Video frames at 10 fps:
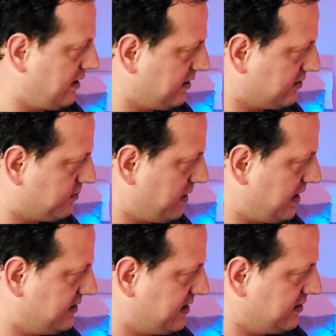and it just
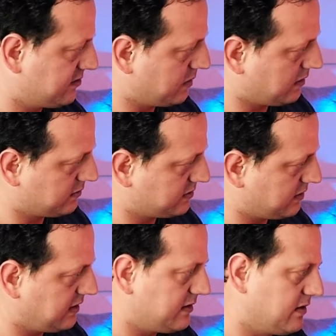blends in as well. So
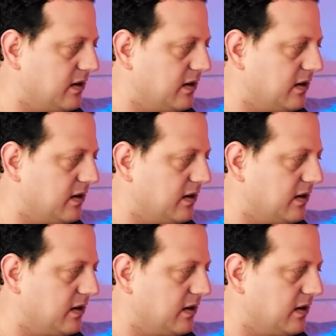I need